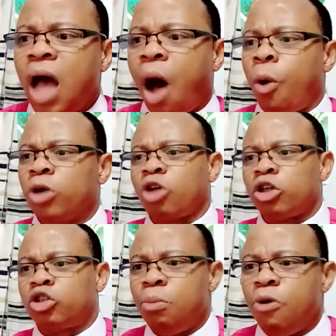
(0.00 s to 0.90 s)
I want
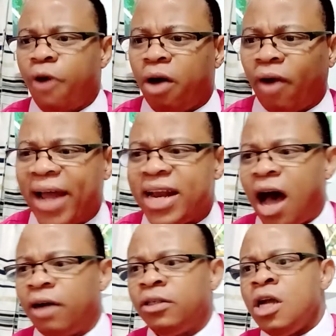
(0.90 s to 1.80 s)
us to move on right
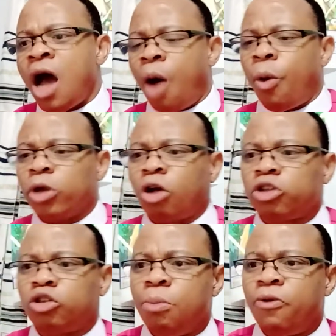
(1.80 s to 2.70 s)
now. I want
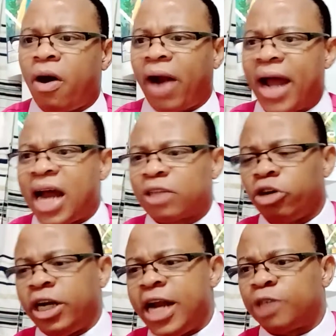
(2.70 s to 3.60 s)
us to move on right now to
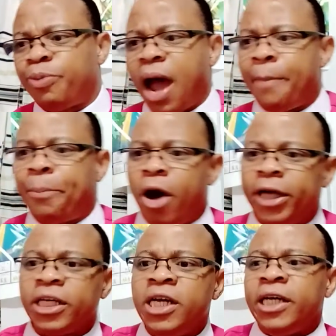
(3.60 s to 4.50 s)
the next prayer
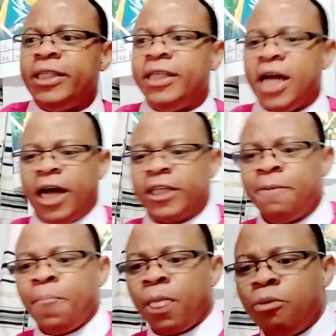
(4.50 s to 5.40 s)
point. Yes.
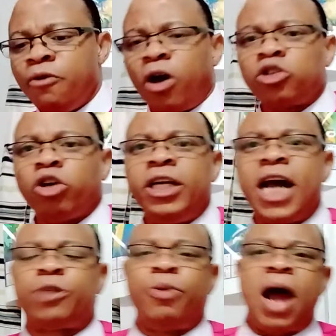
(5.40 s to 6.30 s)
Move on to the
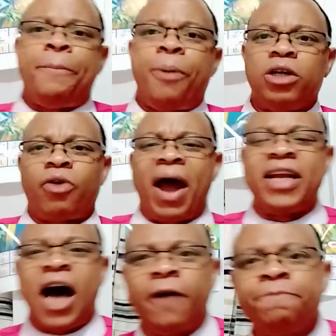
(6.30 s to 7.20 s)
next prayer point right
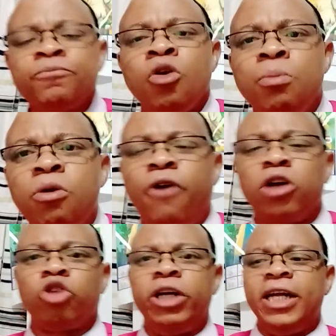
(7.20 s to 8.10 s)
now. Move
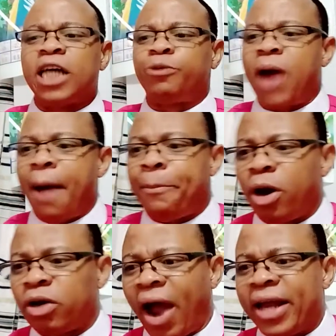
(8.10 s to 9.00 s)
on to the next prayer
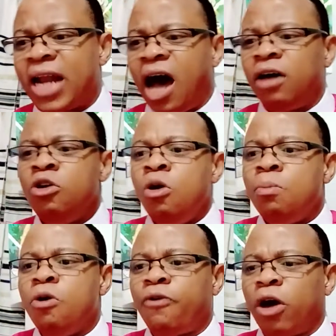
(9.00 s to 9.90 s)
point right now.
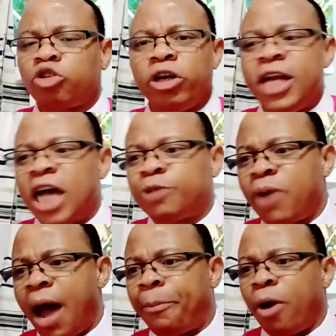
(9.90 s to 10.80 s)
Move on to the next
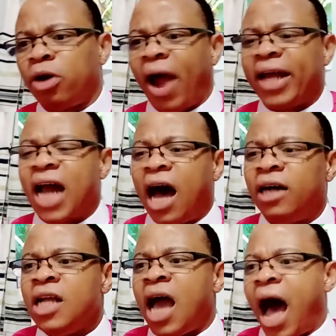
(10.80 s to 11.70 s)
prayer point right
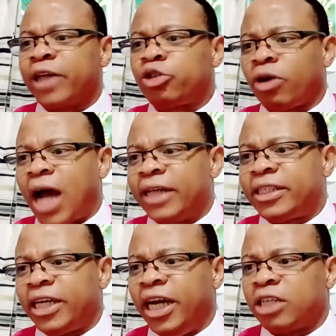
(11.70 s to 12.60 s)
now. As you can
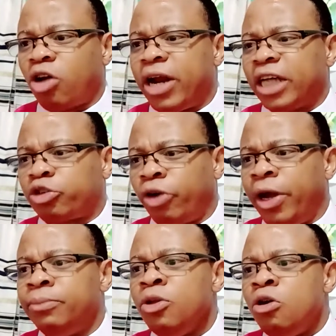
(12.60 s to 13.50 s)
see it on the
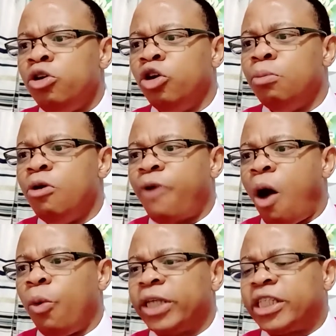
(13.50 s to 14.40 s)
screen, you move
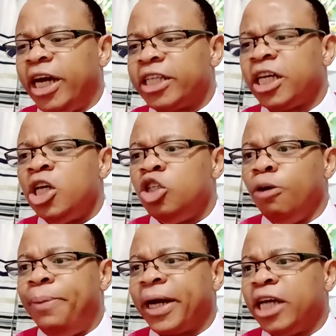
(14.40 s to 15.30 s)
on with it.
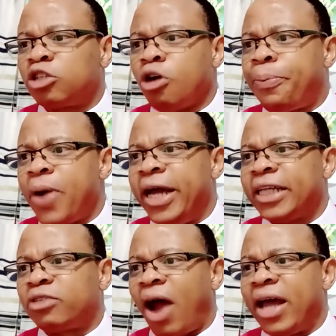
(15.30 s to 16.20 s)
You begin to pray
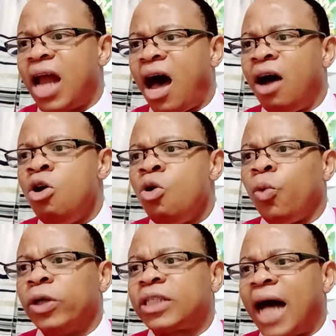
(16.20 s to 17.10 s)
it right now
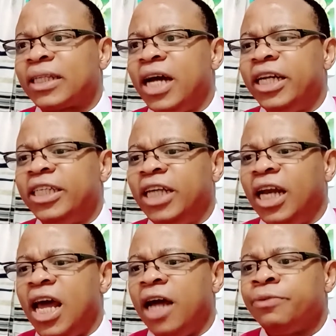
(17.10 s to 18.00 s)
without any
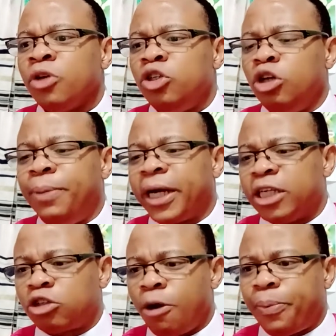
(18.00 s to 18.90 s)
delay. You
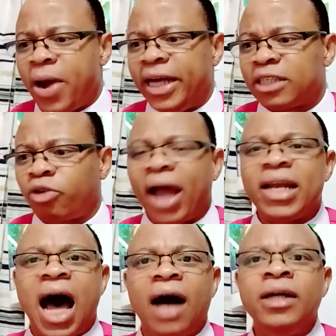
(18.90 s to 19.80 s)
begin to pray it right
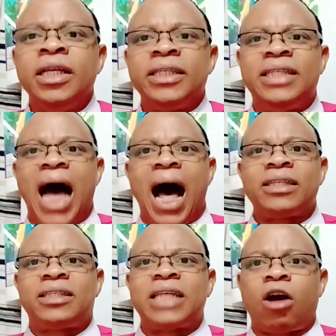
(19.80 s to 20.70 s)
now.
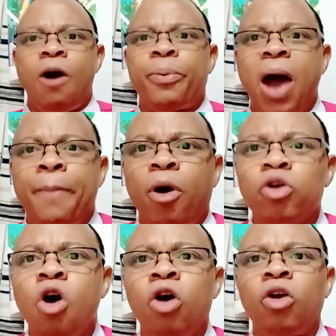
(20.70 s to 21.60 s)
That second prayer point,
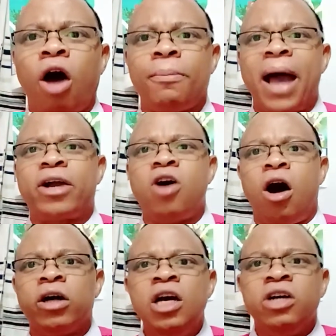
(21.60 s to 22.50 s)
oh Lord my
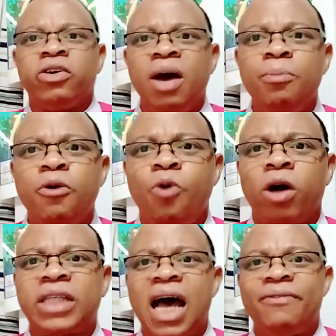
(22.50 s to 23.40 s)
God, remove
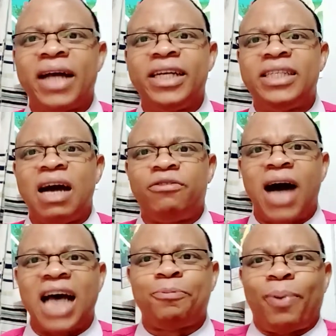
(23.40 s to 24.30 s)
whatever the devil
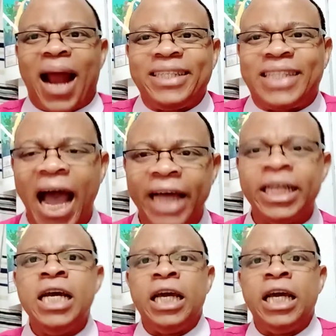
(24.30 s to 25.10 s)
has planted